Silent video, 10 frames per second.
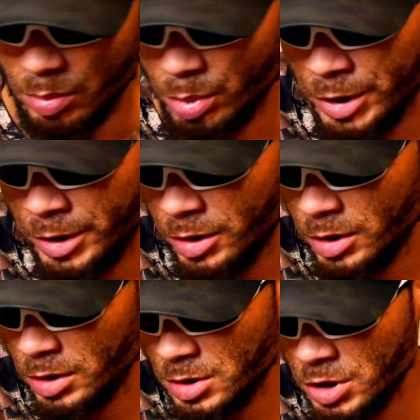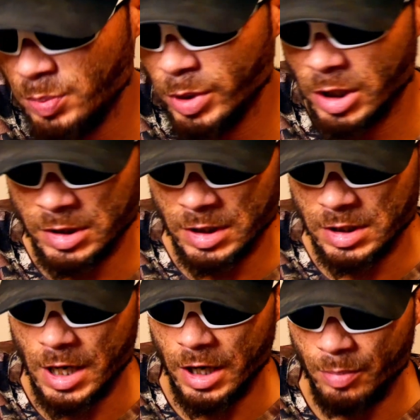But just because it's
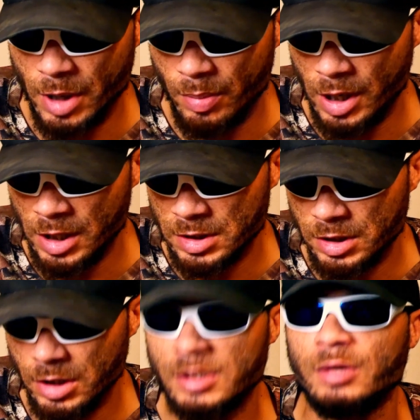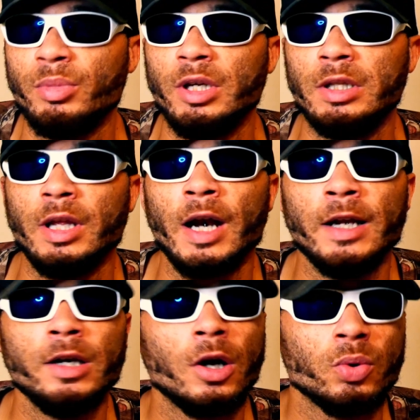not in my box doesn't mean that I
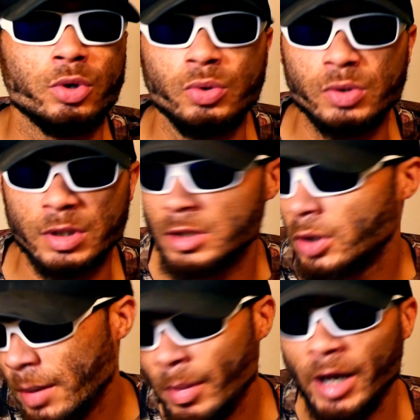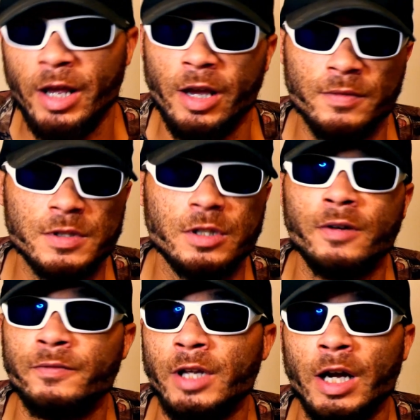don't use it. So I might have
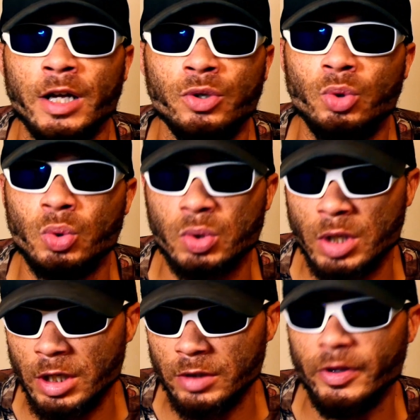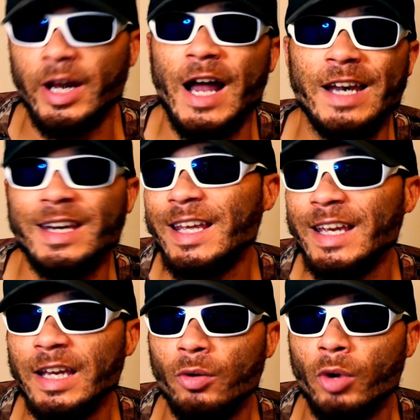stuff that I use that I
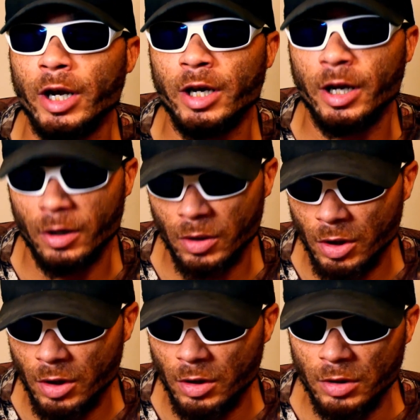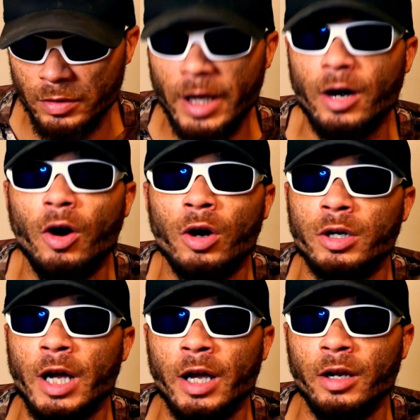need right now that
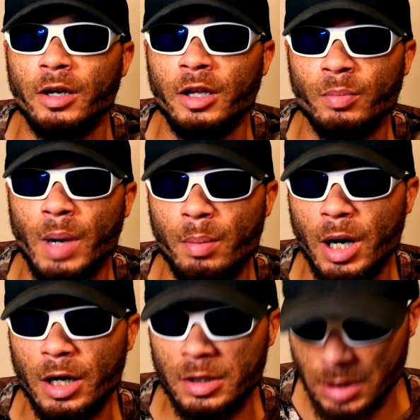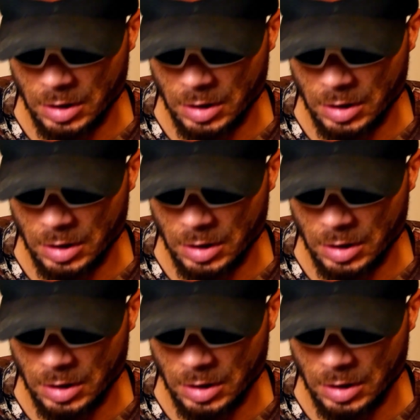are not in my box.